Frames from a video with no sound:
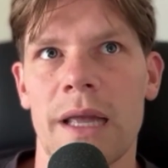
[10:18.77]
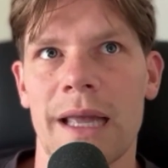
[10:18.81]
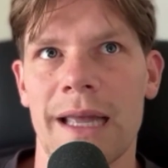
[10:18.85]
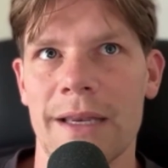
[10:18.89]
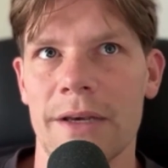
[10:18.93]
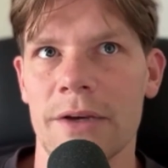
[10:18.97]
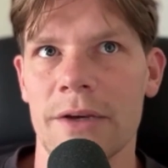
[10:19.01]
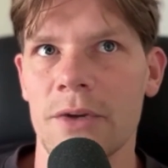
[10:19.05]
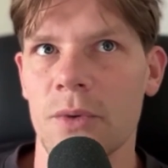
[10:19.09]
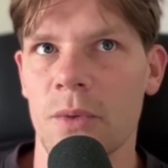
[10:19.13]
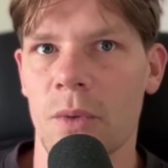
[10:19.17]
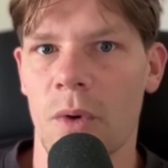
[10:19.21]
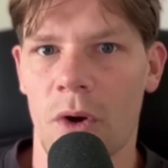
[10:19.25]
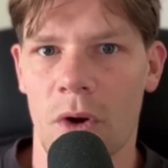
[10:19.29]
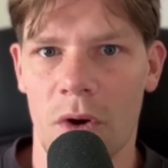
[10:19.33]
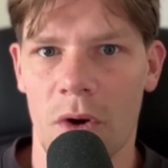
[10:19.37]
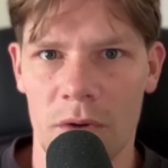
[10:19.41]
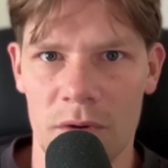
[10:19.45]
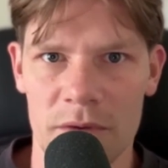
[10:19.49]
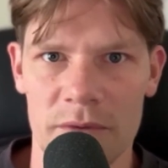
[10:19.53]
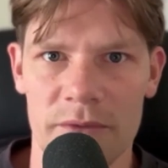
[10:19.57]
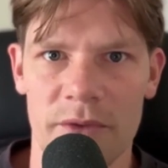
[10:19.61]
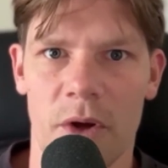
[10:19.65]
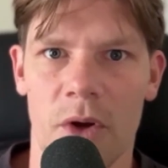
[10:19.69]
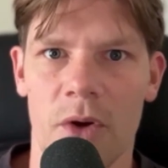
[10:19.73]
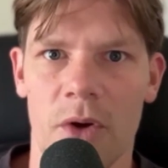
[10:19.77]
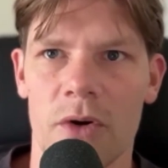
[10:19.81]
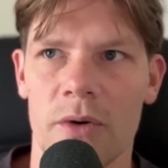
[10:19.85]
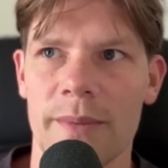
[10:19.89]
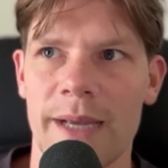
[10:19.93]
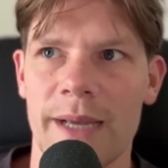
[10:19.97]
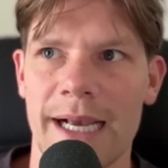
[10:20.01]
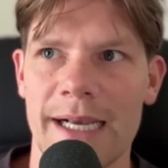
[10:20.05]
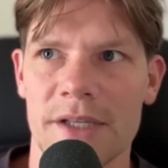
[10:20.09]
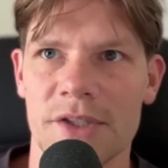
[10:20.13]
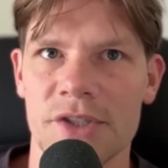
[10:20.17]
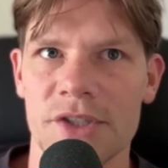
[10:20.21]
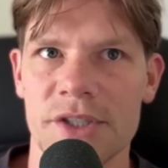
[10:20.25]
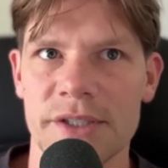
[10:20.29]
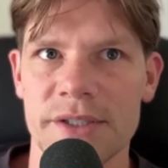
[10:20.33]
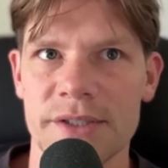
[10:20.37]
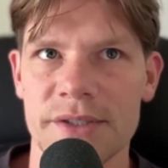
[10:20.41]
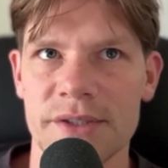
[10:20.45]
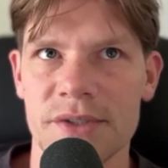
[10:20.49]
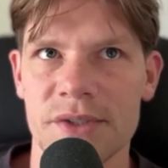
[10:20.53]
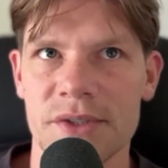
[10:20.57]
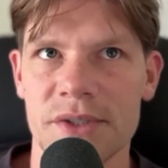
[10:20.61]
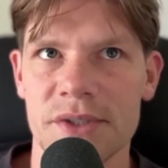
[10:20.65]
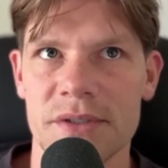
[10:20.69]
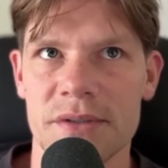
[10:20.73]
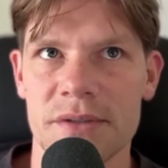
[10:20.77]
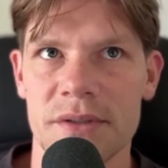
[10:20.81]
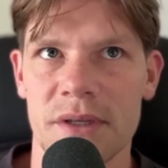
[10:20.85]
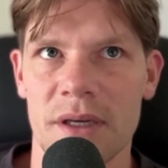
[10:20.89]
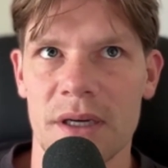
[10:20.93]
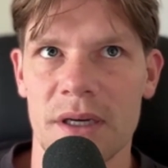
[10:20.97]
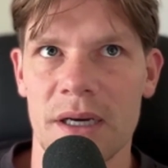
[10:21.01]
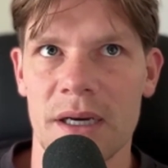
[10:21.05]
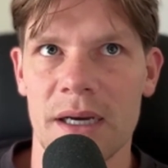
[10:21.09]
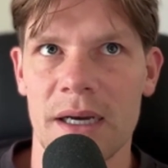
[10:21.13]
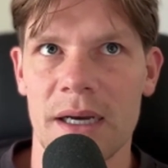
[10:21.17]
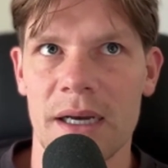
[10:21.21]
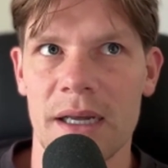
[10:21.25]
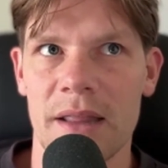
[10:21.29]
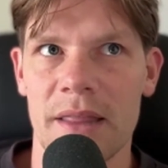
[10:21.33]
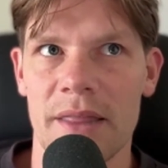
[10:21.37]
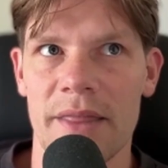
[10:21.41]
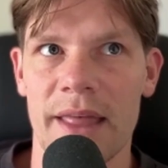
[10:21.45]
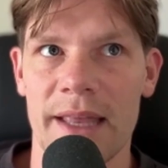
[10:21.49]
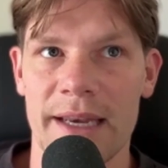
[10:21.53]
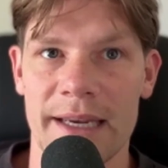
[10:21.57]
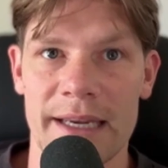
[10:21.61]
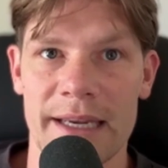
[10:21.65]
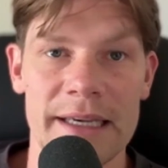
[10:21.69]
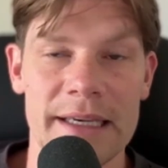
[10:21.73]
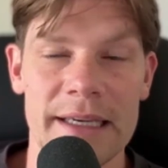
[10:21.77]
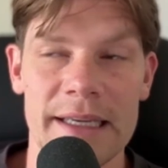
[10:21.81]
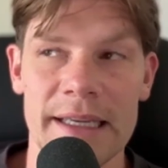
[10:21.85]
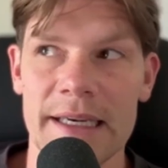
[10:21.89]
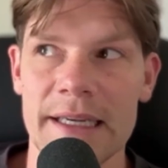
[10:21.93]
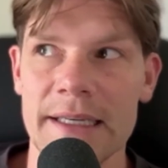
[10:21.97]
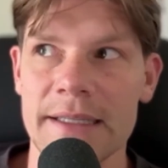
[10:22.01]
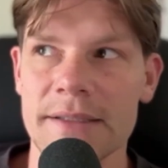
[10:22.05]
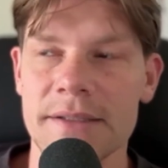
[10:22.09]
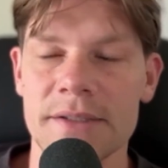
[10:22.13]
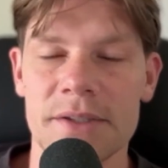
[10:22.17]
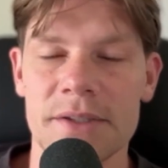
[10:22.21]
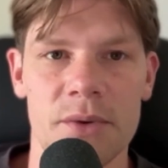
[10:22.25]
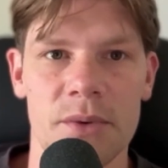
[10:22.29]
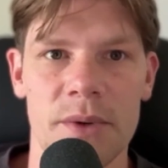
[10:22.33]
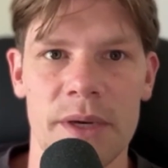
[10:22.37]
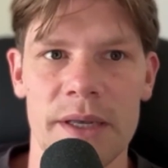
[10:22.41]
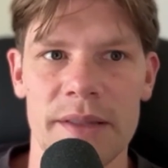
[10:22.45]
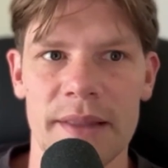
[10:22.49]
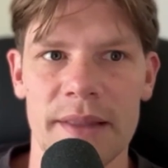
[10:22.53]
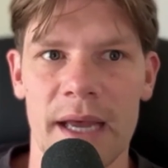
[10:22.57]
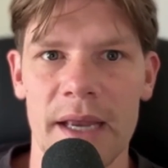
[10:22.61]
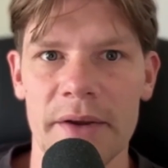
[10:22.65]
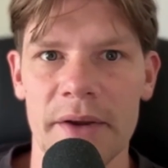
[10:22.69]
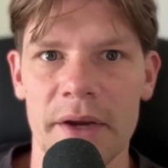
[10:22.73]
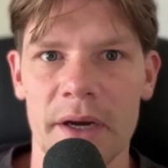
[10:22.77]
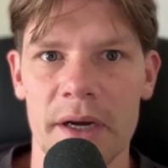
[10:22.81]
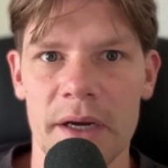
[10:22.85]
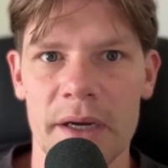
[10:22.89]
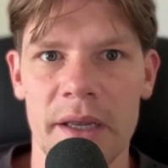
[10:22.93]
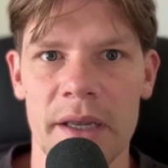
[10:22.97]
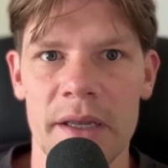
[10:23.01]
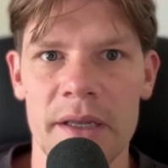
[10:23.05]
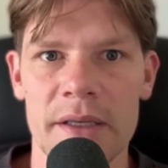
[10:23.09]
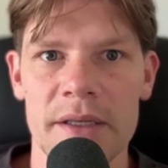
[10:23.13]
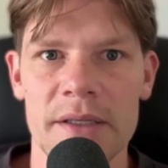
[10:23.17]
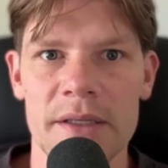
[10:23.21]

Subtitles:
and do all of the arm actions that he needed to hit that dunk.